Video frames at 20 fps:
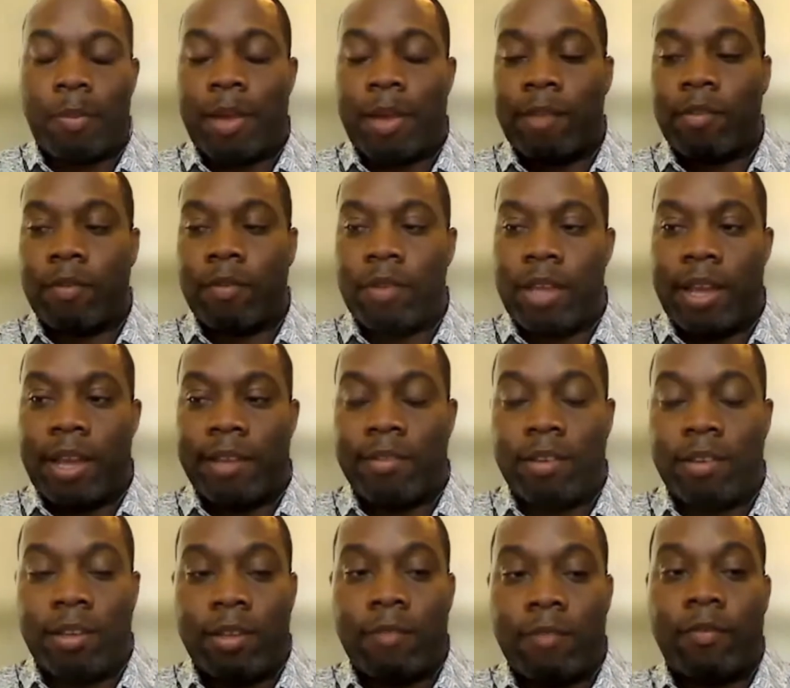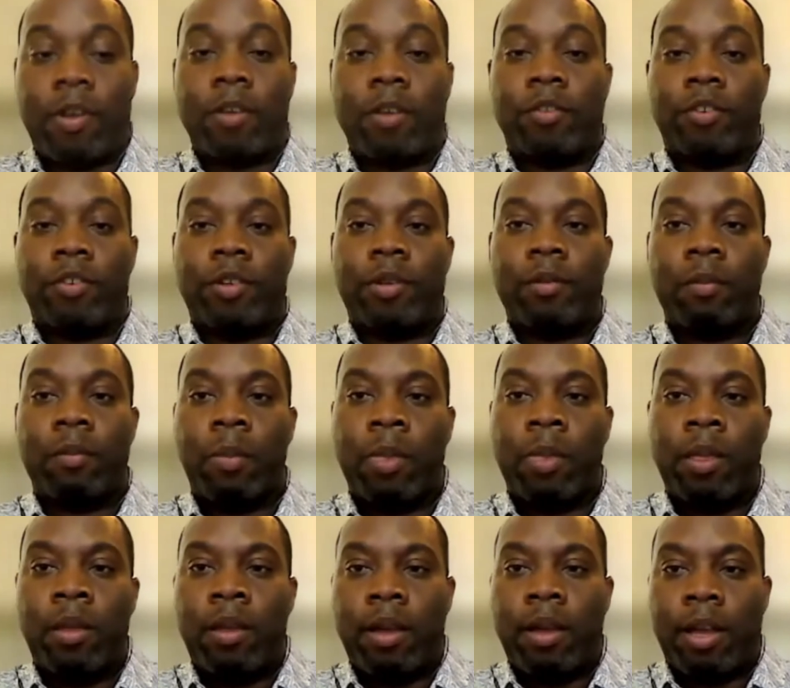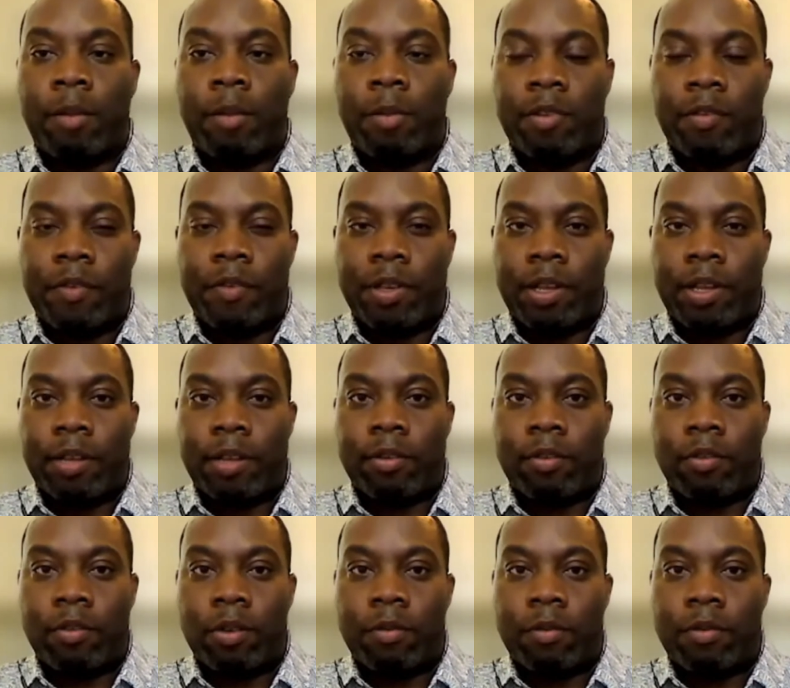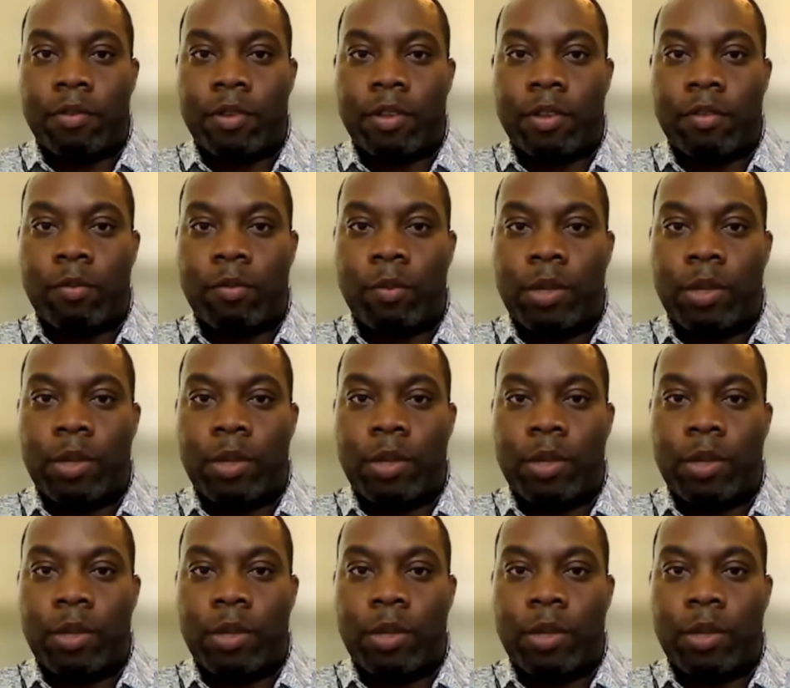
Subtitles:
passively IT function at Pacific Dental Services.